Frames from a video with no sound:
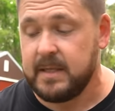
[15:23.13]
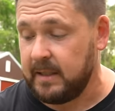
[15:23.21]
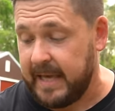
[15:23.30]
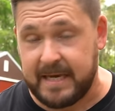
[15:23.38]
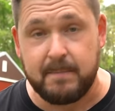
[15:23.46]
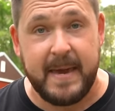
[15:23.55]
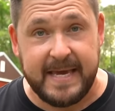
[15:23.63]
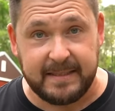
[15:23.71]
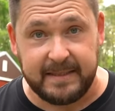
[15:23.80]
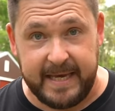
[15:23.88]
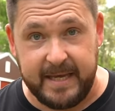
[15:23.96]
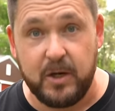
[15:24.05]
like make a
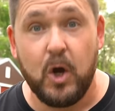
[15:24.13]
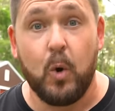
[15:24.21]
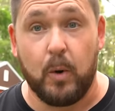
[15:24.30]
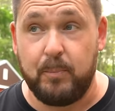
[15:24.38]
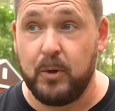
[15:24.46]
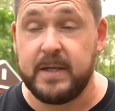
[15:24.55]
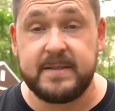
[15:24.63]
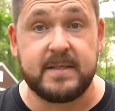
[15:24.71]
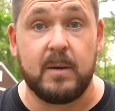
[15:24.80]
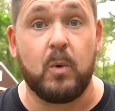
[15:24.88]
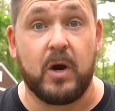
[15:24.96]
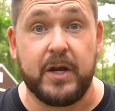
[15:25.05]
lid or put it
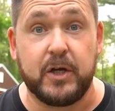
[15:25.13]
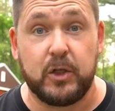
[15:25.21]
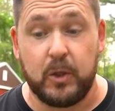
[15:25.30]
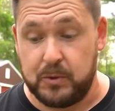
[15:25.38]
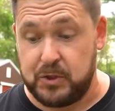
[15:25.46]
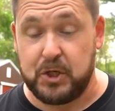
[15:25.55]
somewhere enclosed.